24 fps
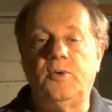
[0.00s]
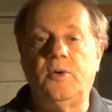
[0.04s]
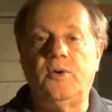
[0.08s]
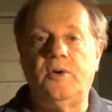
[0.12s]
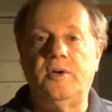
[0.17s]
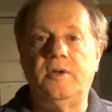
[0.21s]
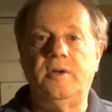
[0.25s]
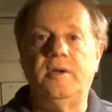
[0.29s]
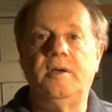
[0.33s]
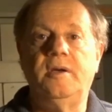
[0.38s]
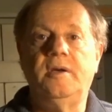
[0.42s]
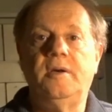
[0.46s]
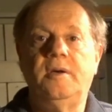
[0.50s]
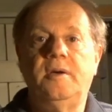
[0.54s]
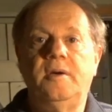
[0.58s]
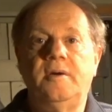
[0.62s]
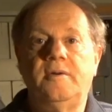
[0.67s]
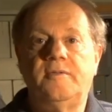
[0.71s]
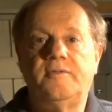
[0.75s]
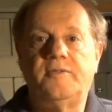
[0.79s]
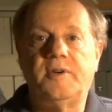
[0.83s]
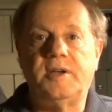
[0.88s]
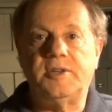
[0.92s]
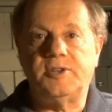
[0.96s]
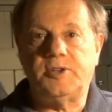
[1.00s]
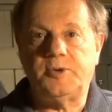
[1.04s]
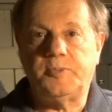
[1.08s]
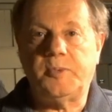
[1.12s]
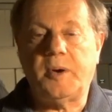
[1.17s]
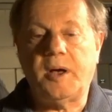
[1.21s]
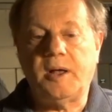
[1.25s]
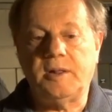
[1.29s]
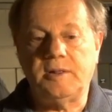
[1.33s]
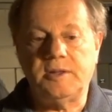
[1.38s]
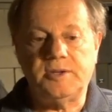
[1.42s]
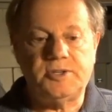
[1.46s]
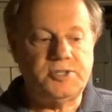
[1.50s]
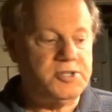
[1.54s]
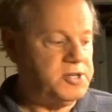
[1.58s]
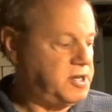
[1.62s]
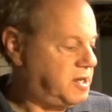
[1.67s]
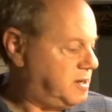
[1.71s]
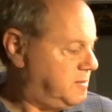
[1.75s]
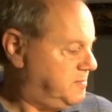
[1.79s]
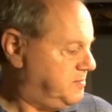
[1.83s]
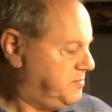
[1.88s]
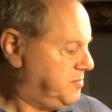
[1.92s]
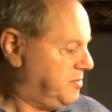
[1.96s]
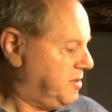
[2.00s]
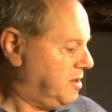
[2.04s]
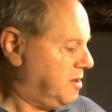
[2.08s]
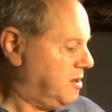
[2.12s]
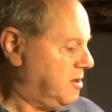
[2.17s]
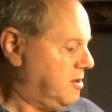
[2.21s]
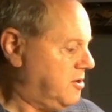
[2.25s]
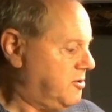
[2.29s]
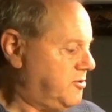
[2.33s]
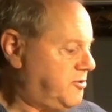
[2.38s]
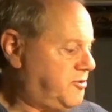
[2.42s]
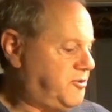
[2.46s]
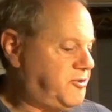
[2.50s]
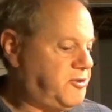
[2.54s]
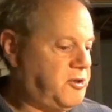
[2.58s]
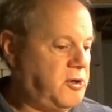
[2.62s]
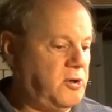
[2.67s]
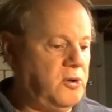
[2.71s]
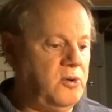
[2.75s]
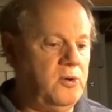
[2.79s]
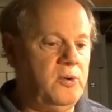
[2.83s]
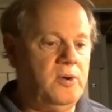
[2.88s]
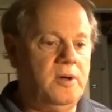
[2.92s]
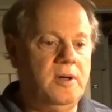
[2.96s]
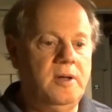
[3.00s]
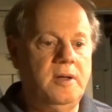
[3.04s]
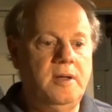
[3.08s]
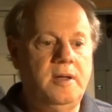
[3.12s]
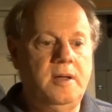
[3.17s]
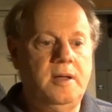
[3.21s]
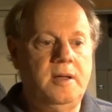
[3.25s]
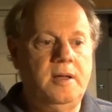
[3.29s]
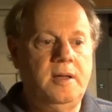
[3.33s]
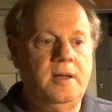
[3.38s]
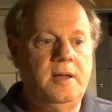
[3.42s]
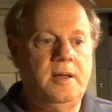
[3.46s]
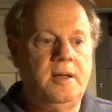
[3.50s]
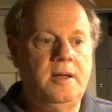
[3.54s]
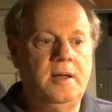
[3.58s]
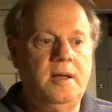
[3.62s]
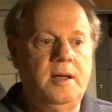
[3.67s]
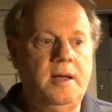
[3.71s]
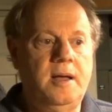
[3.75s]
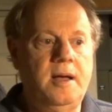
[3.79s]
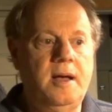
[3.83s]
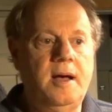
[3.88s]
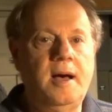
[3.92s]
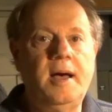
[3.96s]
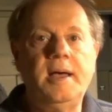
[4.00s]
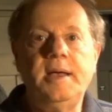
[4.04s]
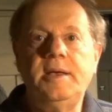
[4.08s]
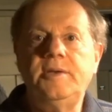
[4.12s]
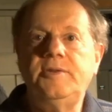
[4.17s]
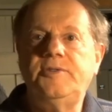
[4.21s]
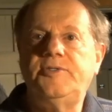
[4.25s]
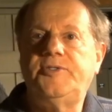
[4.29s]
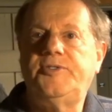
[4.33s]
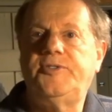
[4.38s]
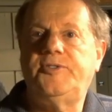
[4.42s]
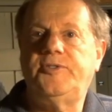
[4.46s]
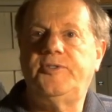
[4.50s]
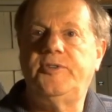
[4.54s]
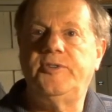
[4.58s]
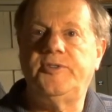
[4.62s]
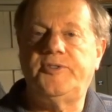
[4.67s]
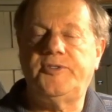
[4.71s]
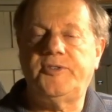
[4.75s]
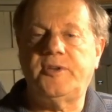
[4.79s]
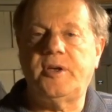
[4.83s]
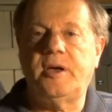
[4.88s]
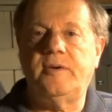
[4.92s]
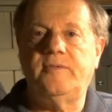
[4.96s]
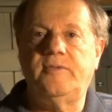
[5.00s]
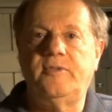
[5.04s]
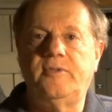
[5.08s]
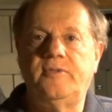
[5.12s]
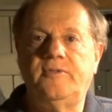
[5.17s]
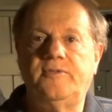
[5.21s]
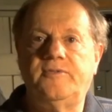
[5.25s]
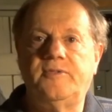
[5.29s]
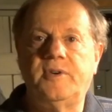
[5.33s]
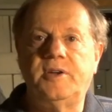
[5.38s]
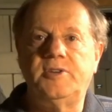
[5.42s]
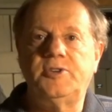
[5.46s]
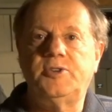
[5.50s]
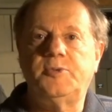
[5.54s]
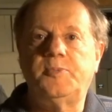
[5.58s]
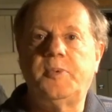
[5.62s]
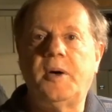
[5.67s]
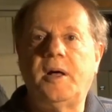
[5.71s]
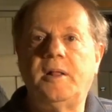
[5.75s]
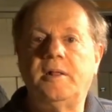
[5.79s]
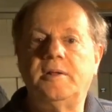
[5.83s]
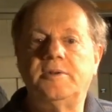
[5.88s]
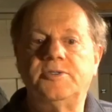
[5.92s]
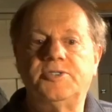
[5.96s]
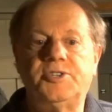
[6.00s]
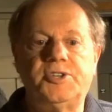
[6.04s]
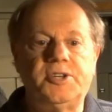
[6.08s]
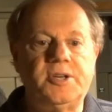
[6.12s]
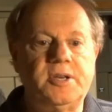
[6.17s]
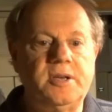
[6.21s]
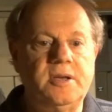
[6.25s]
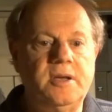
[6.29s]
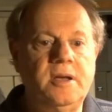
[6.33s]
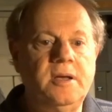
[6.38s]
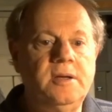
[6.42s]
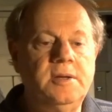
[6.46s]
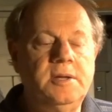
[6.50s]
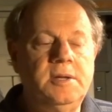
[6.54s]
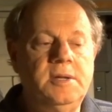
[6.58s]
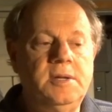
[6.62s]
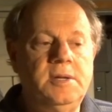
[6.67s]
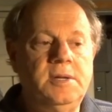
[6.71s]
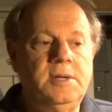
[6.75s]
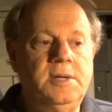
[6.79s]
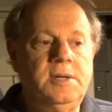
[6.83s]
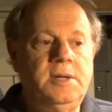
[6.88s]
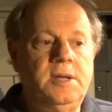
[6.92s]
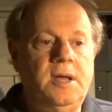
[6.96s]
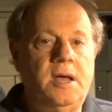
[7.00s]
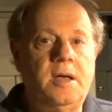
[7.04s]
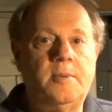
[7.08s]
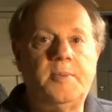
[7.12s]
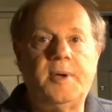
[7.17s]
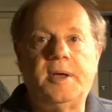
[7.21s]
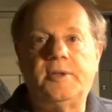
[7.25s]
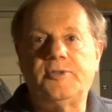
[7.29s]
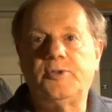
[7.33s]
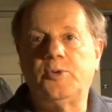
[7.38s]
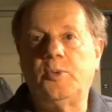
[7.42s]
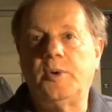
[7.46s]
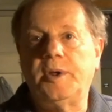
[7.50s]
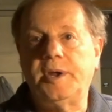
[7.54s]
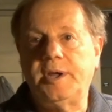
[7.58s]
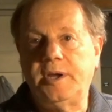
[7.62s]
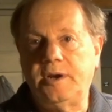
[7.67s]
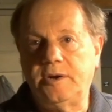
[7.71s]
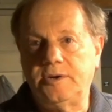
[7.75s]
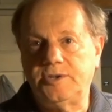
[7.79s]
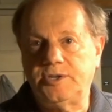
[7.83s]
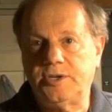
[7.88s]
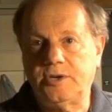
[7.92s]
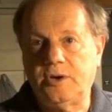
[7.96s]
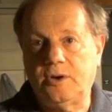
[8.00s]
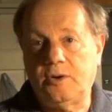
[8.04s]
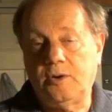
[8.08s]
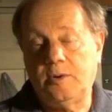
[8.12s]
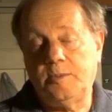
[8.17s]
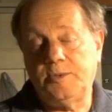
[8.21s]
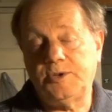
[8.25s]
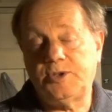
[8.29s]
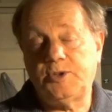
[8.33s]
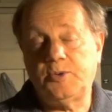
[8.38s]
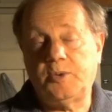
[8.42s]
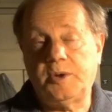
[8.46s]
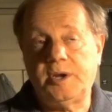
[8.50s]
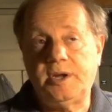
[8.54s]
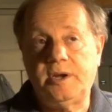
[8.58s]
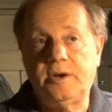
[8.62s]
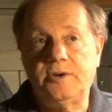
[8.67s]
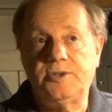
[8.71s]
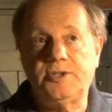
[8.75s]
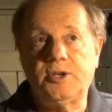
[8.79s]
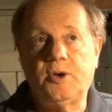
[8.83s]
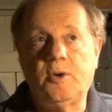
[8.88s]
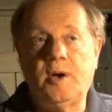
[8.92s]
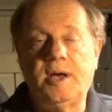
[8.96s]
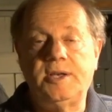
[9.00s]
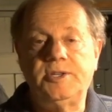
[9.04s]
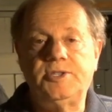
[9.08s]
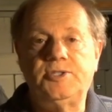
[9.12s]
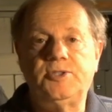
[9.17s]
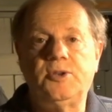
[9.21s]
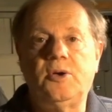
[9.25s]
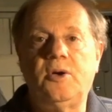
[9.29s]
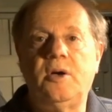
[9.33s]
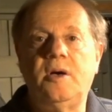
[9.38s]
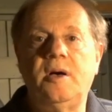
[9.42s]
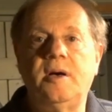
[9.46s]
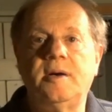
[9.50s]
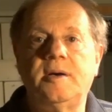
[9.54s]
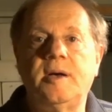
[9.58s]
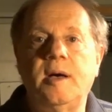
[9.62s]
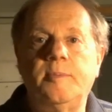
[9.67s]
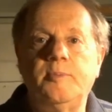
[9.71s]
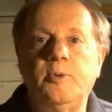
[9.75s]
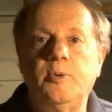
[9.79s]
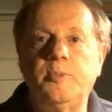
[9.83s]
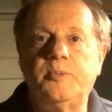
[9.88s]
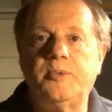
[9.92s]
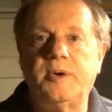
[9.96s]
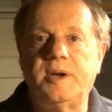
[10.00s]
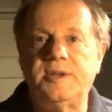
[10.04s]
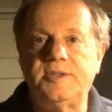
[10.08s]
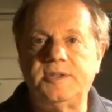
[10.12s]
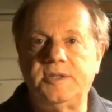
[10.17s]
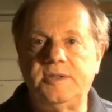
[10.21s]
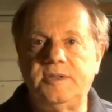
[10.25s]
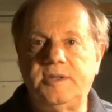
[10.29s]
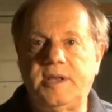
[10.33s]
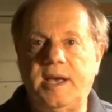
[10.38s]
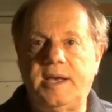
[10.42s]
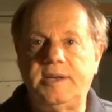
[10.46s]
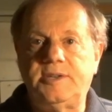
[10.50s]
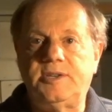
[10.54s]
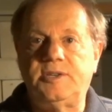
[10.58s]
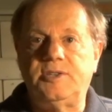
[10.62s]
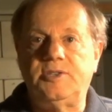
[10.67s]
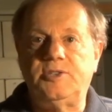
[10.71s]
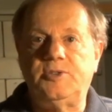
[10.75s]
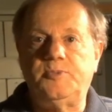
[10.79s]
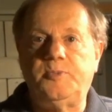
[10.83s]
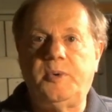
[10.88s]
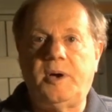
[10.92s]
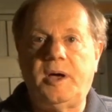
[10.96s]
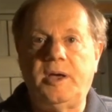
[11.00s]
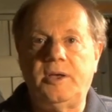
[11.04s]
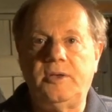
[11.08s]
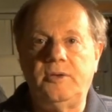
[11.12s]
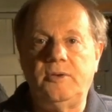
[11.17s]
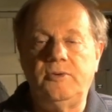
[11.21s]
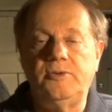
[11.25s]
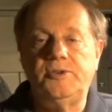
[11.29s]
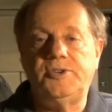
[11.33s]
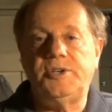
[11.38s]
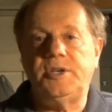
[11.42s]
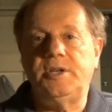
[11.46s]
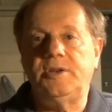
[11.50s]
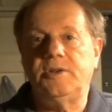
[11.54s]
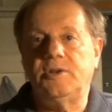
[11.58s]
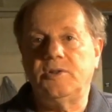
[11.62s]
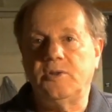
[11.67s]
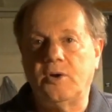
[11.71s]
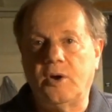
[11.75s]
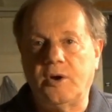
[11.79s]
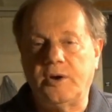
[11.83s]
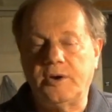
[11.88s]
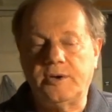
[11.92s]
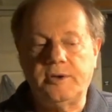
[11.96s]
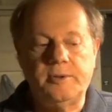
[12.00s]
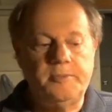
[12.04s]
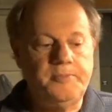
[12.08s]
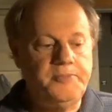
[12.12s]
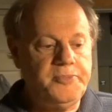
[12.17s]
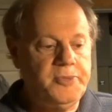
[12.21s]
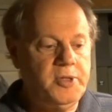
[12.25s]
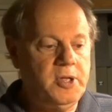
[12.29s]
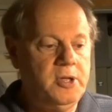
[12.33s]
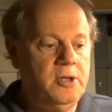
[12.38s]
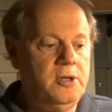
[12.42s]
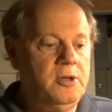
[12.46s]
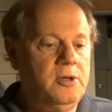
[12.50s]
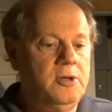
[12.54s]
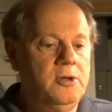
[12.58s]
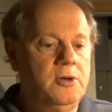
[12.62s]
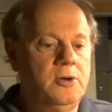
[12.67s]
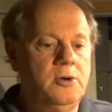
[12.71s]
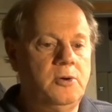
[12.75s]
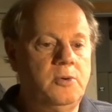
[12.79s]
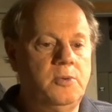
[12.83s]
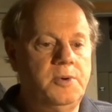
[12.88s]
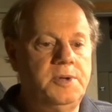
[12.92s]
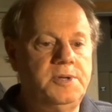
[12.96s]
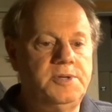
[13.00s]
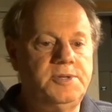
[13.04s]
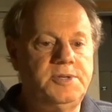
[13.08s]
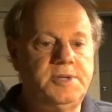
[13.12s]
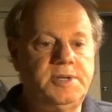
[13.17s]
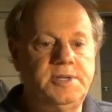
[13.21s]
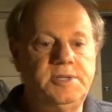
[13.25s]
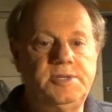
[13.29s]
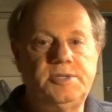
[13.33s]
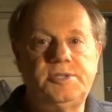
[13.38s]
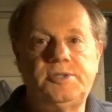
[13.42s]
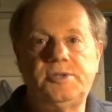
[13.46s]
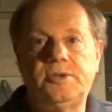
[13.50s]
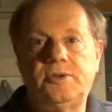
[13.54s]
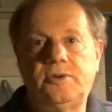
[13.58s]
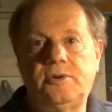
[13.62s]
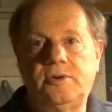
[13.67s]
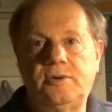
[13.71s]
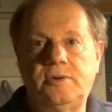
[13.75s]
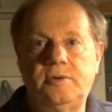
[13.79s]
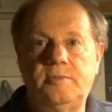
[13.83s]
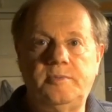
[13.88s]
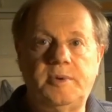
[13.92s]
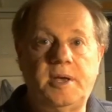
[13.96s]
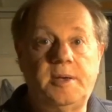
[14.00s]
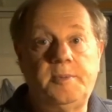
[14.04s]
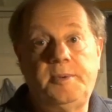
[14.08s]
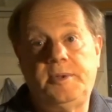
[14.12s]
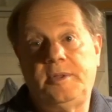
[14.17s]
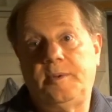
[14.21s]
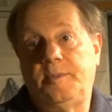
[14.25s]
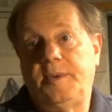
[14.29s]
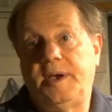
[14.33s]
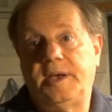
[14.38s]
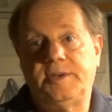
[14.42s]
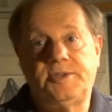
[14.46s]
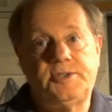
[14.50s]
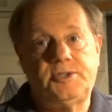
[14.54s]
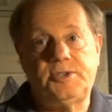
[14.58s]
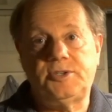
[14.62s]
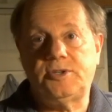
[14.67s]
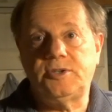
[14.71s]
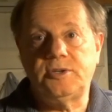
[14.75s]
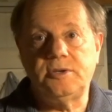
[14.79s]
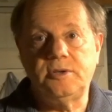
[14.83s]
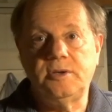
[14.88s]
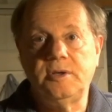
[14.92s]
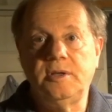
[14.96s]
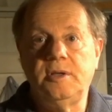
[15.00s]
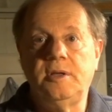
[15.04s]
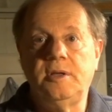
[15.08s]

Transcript: on French polishing. So I discovered French polishing about 20 years ago, almost 20 years ago. I saw a couple presentations by Eugene Clark, who is considered maybe the best